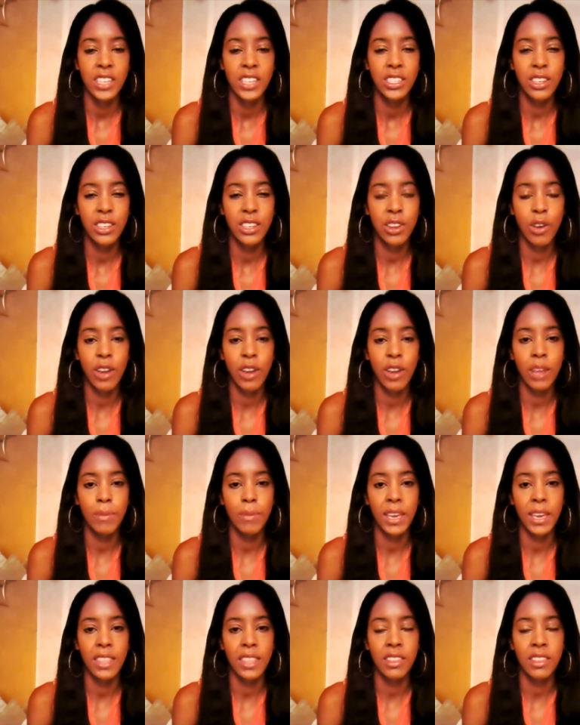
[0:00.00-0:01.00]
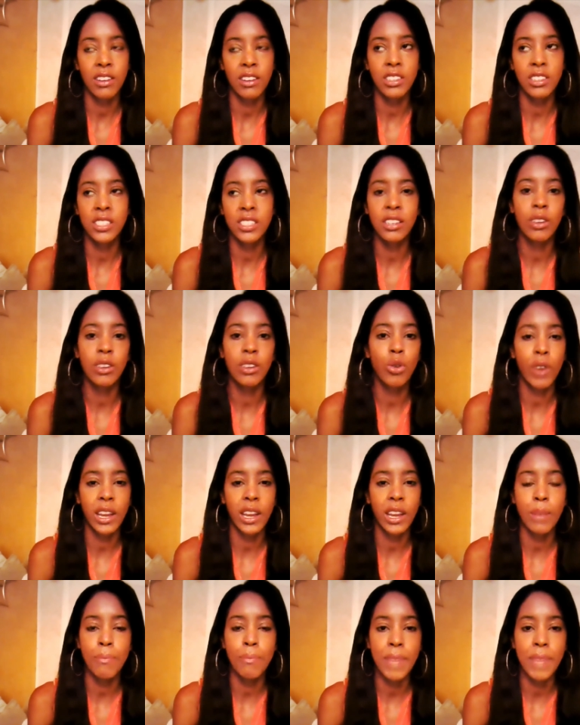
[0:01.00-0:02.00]
Do you know what I mean? They're still
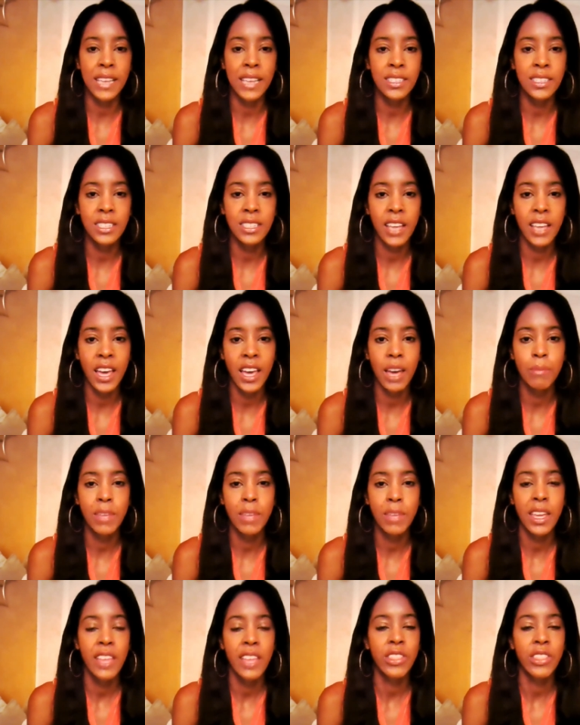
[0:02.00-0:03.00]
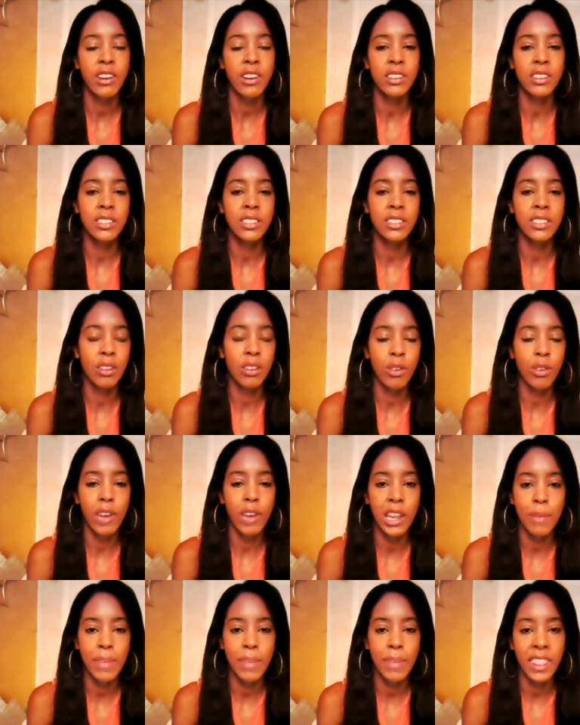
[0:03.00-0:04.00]
going to miss them. There's still
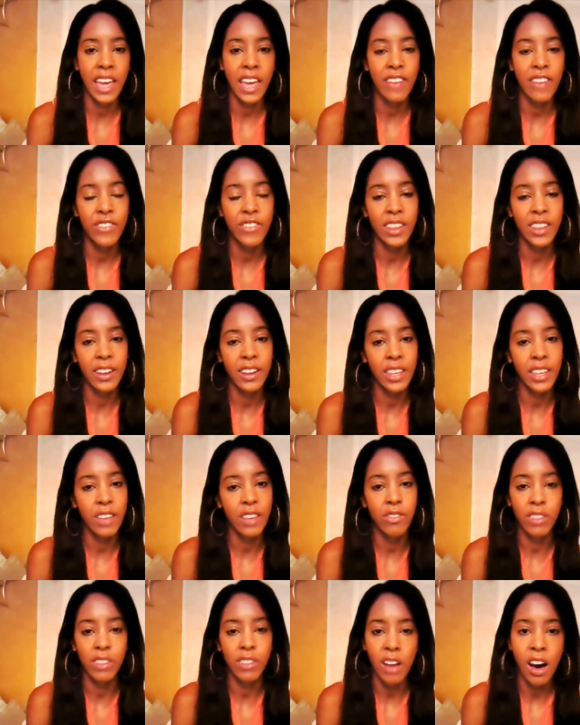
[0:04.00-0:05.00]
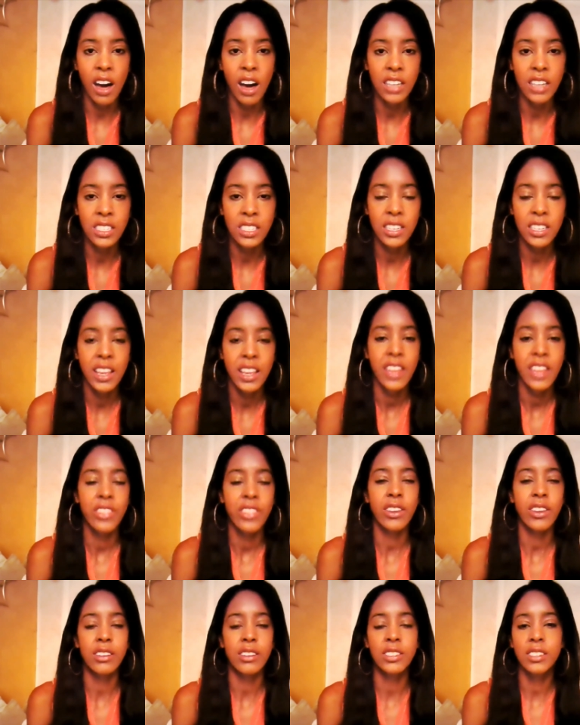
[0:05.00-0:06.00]
going to be that feeling of loss.
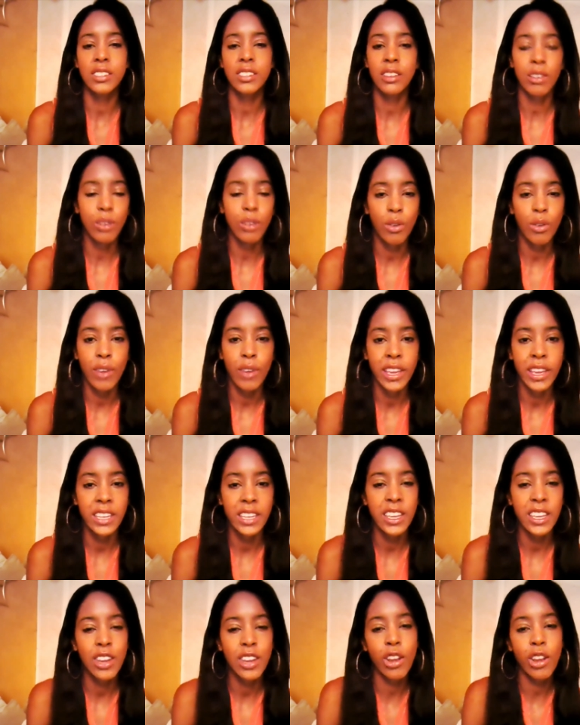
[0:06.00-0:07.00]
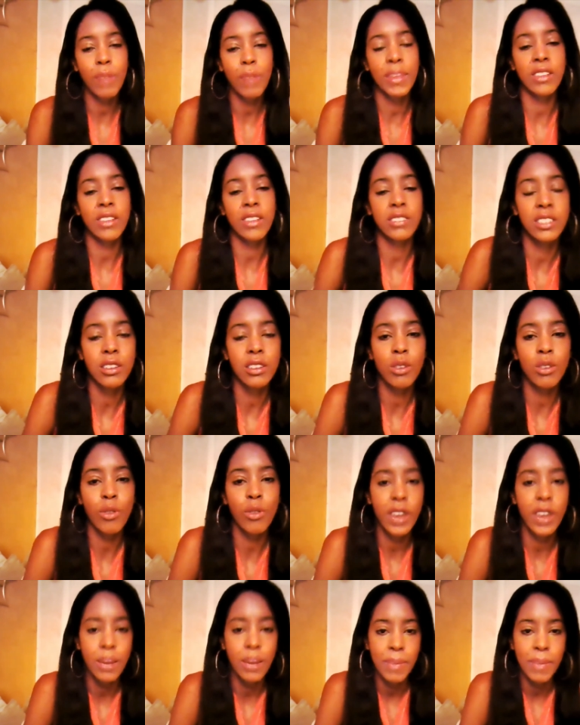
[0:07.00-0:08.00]
There's still going, you know what I mean? There's still
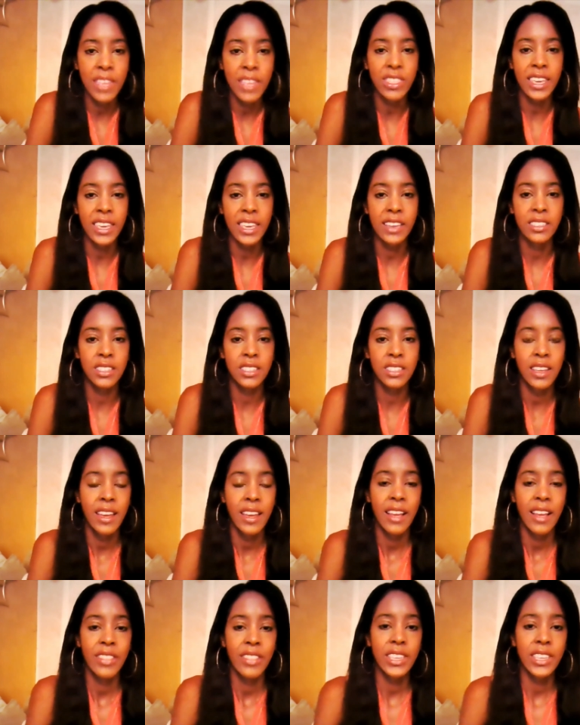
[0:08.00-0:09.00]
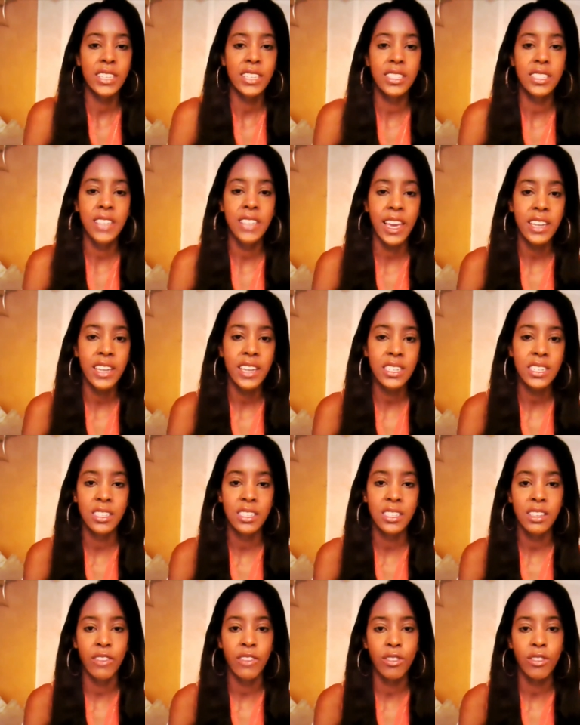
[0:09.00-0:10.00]
going to be these
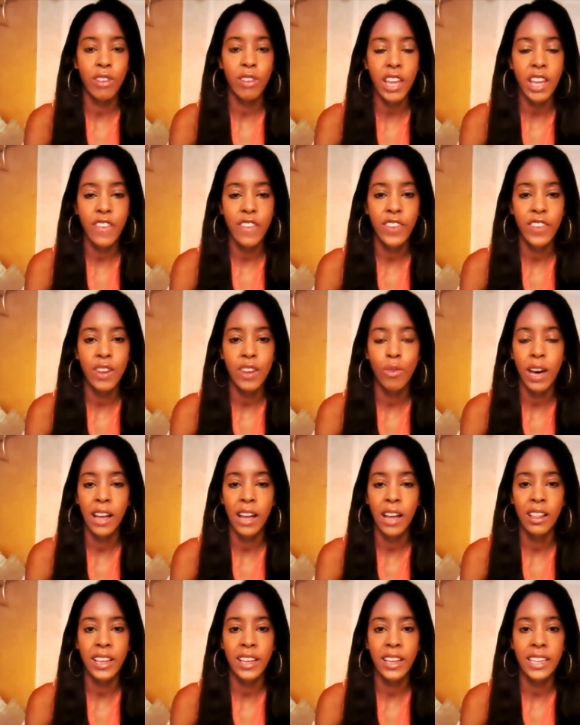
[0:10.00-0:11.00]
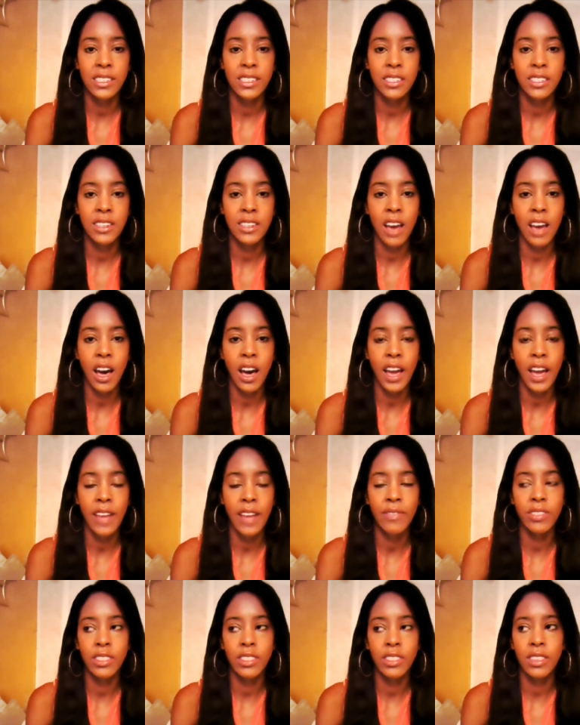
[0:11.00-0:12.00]
stages of grief. And while it's not,
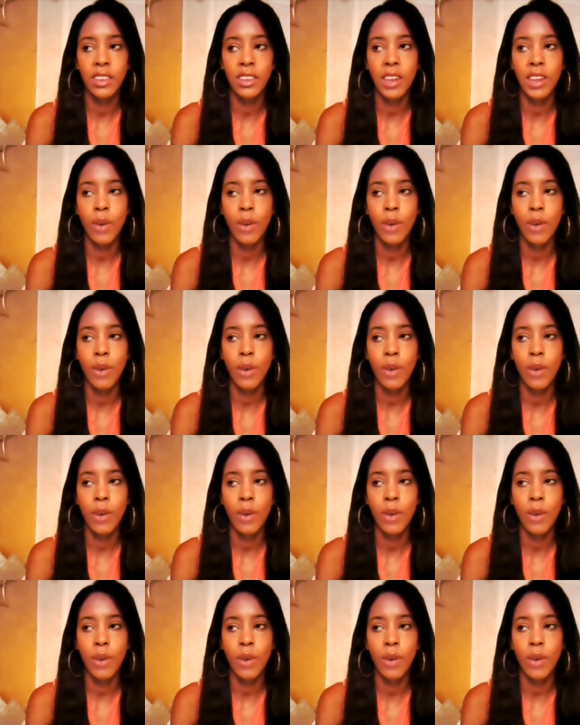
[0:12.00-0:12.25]
you